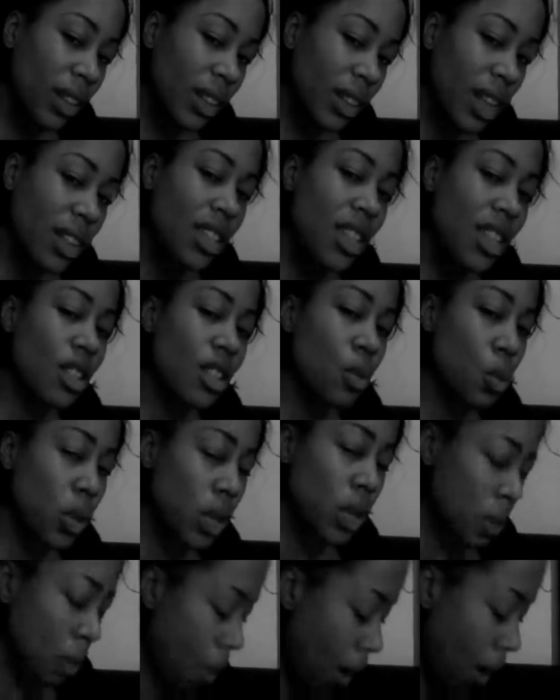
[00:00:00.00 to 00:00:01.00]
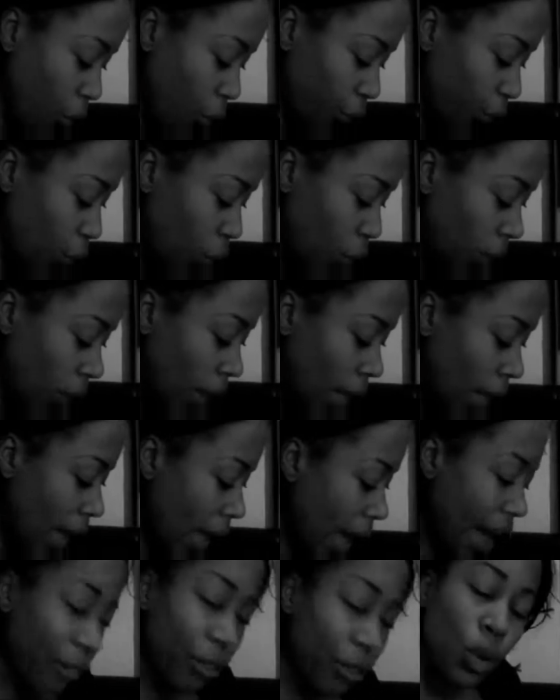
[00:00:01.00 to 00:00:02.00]
That is really powerful.
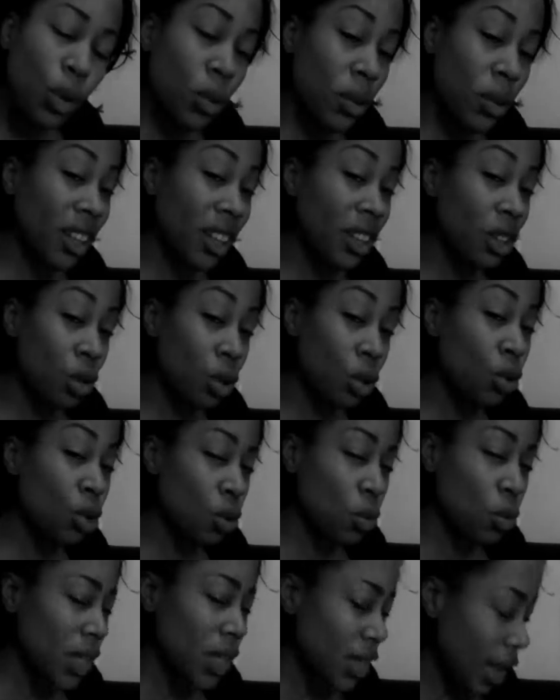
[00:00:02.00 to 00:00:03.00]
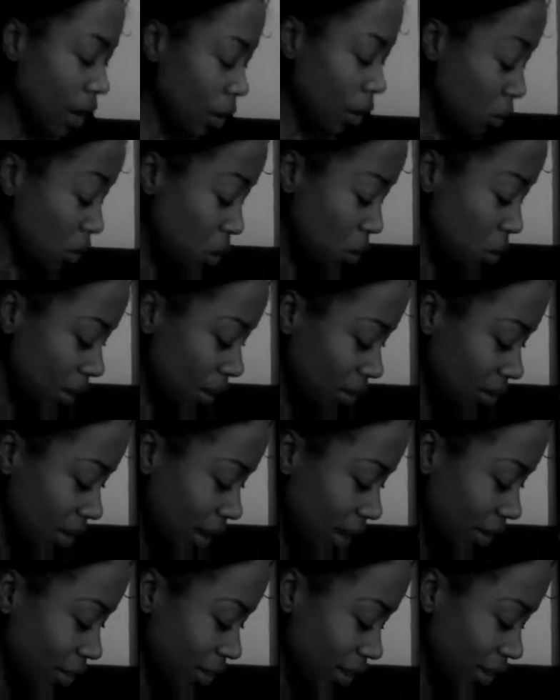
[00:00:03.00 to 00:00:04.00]
After we to, to read that, we read
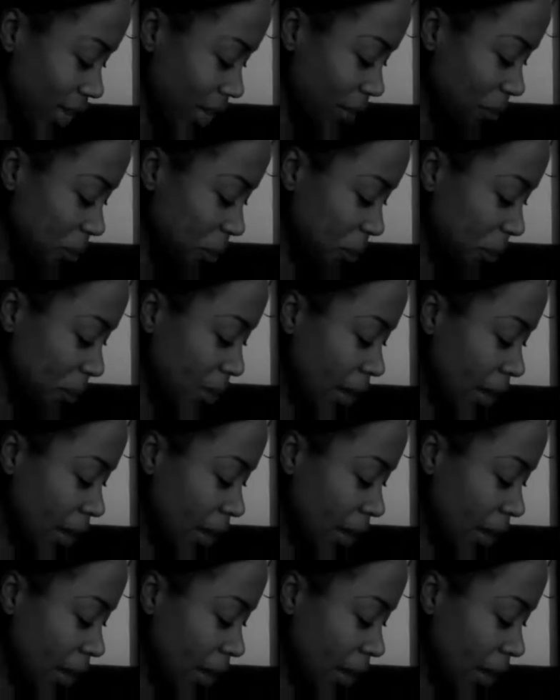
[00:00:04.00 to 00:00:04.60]
that again.